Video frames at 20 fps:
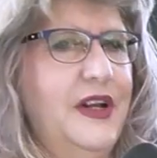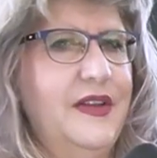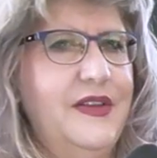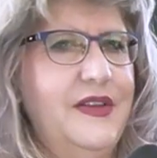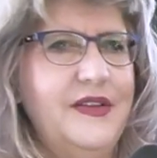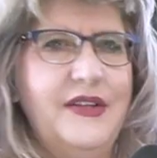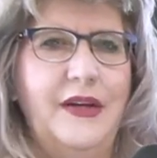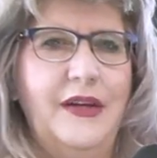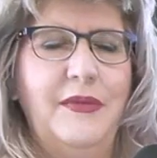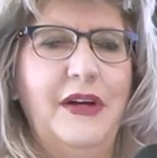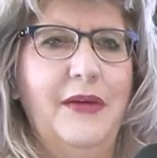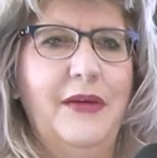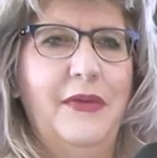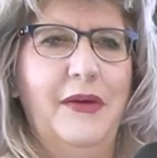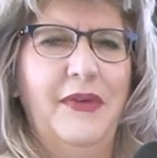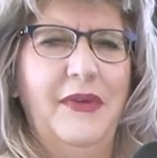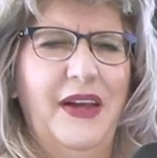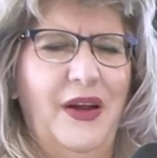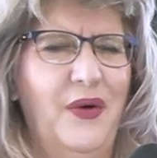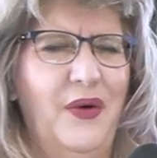at the same time, I
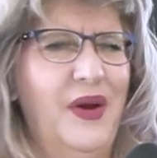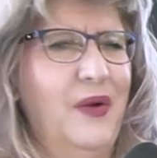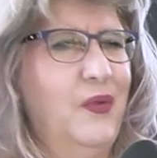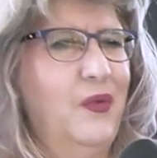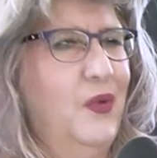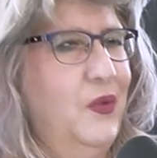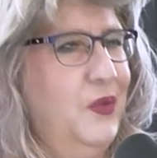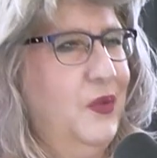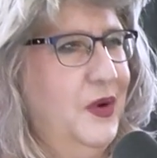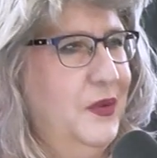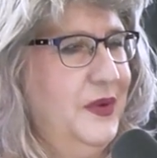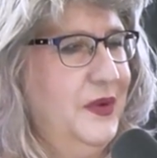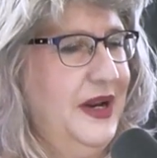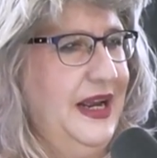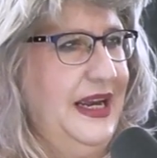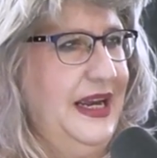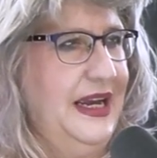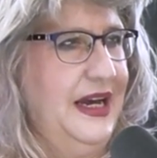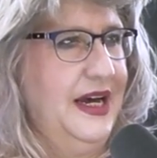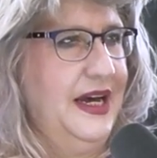think, okay, well, what would
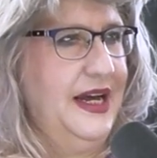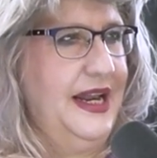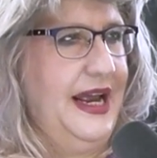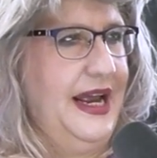I cut